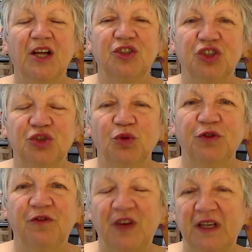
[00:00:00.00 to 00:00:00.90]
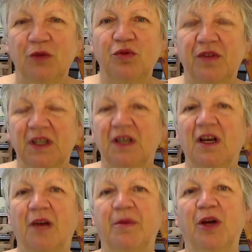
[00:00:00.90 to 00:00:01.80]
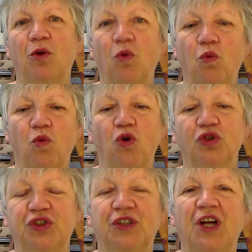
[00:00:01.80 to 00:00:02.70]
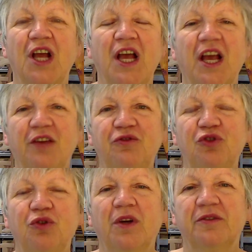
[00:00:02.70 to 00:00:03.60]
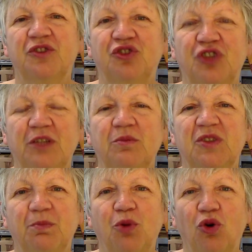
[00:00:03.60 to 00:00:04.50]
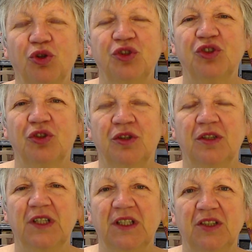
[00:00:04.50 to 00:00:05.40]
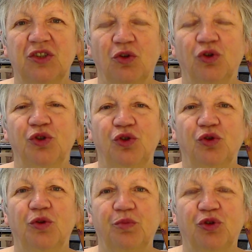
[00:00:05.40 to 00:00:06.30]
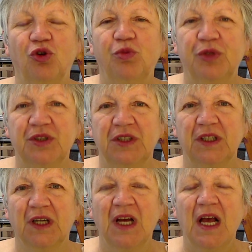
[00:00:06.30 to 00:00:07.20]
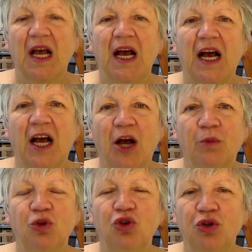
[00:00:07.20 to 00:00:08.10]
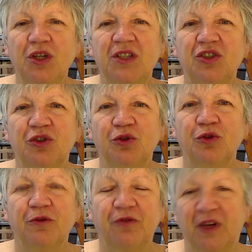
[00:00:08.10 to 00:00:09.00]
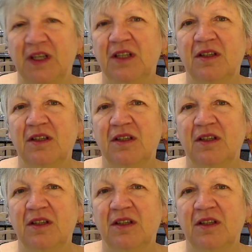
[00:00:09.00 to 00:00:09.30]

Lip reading: Just one final thing about water. If you have streams, ponds or lakes on your property, you need to find